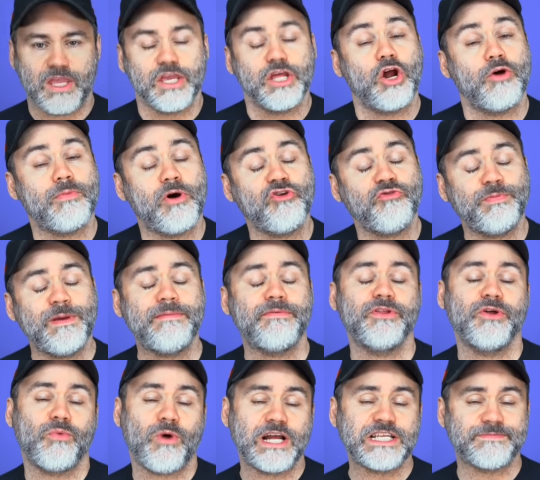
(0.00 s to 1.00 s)
You know, most
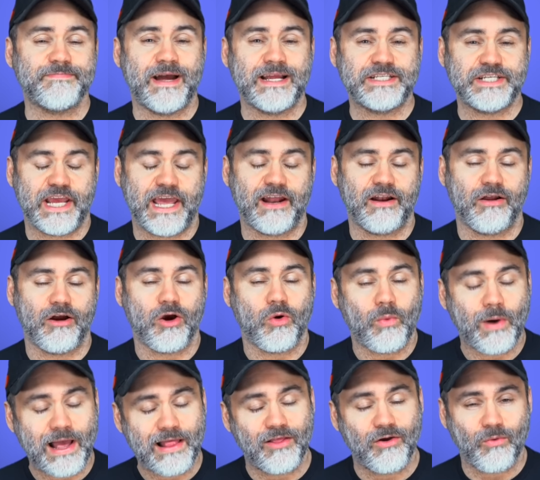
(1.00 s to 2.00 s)
people that watch my channel are
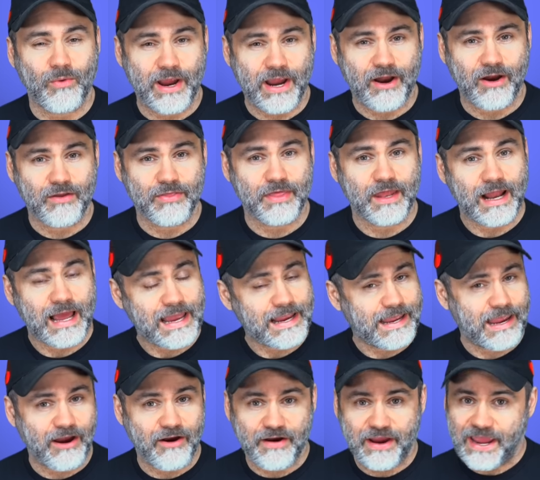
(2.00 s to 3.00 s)
well aware that I
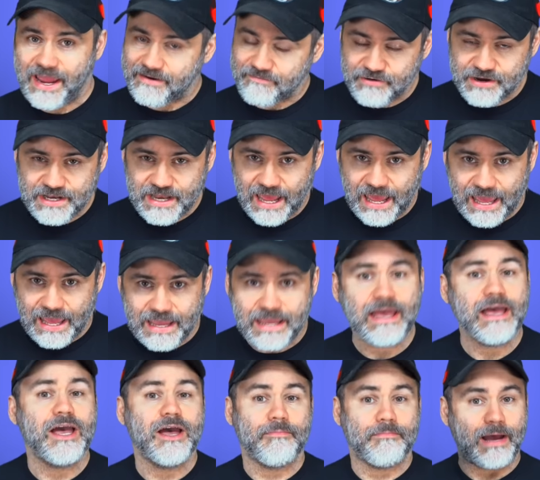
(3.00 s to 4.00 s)
carry every
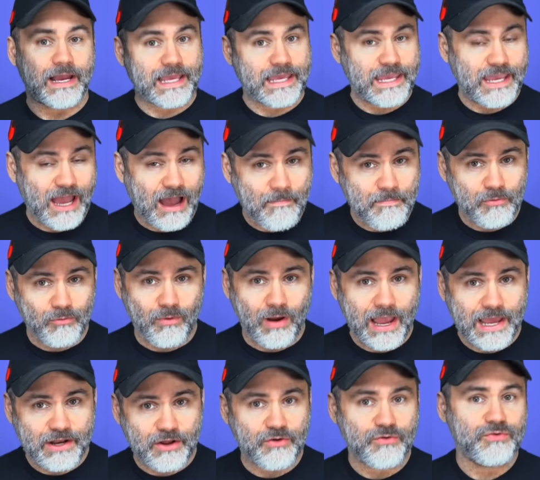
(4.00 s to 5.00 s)
day my Chiappa
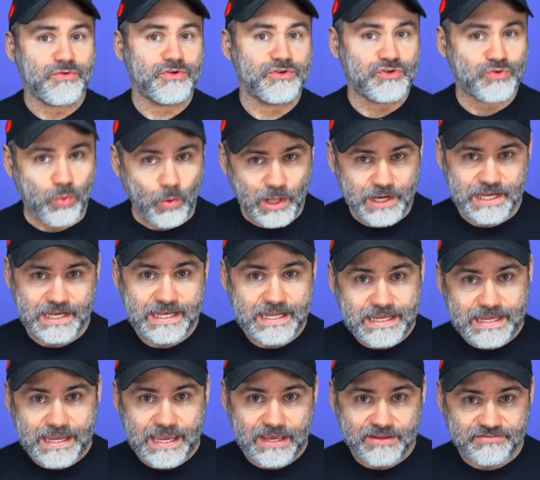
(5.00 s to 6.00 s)
Rhino twenty
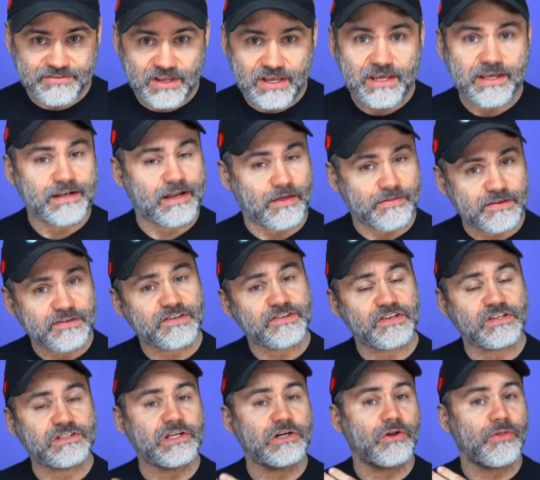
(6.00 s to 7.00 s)
D S. Now this
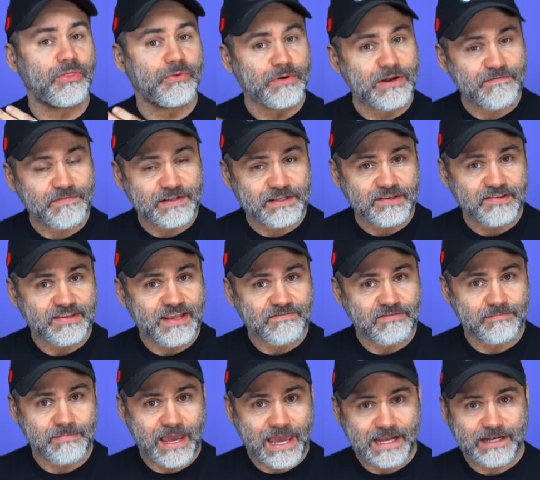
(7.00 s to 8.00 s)
is a little three
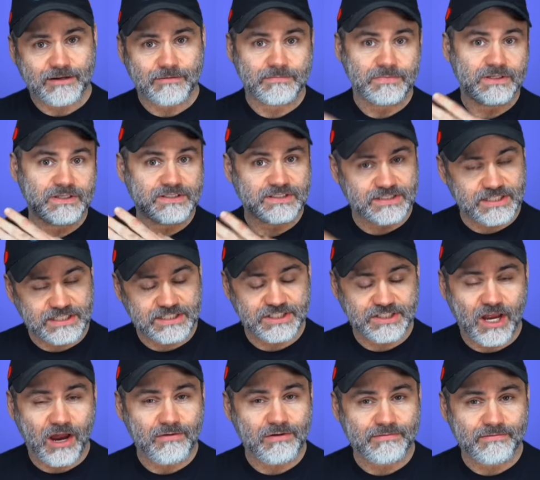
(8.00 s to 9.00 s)
fifty-seven Magnum
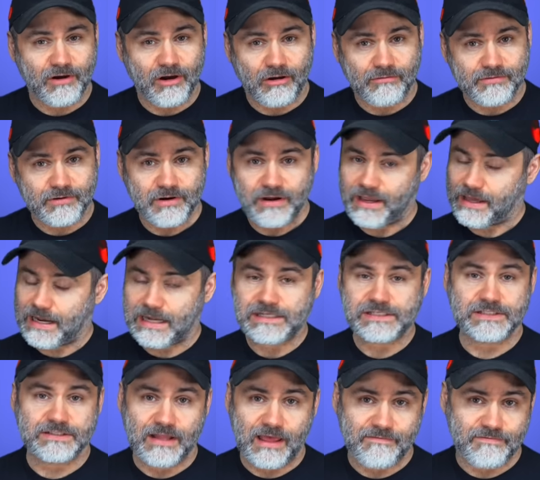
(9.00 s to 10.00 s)
six-shot revolver, and I
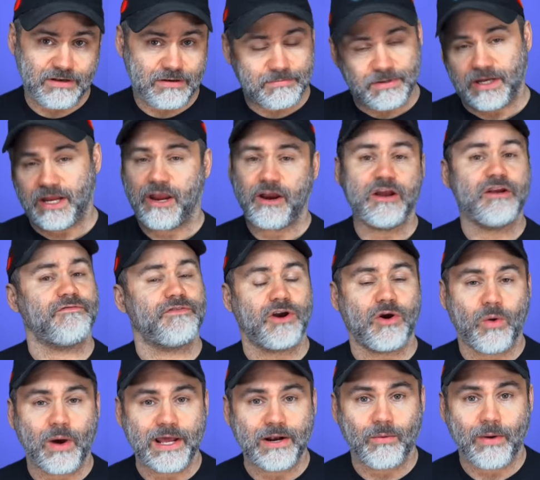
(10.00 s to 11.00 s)
just love it. Been carrying it for
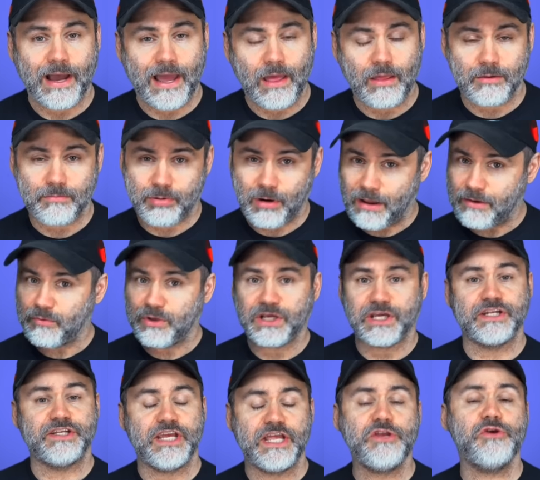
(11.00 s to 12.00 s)
quite a while and probably would
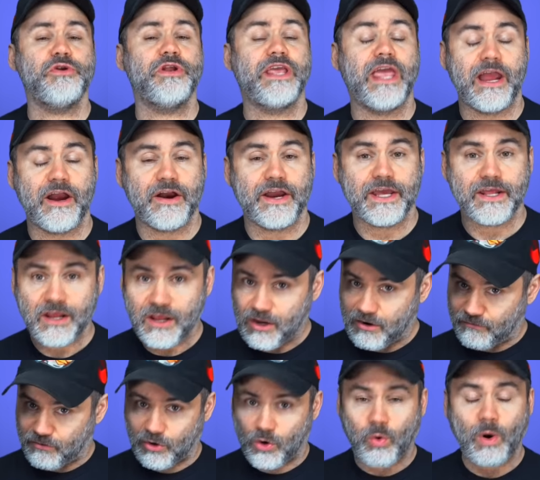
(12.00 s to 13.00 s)
have continued to carry it
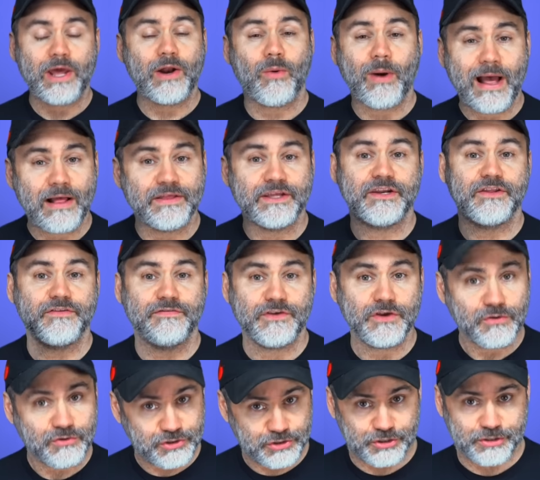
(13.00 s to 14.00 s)
for quite a while into the
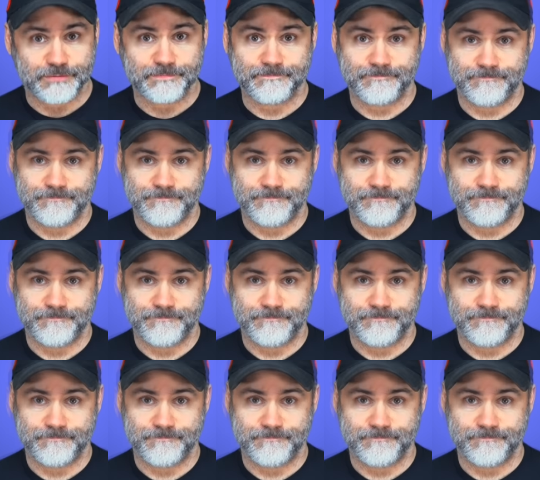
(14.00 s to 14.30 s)
future.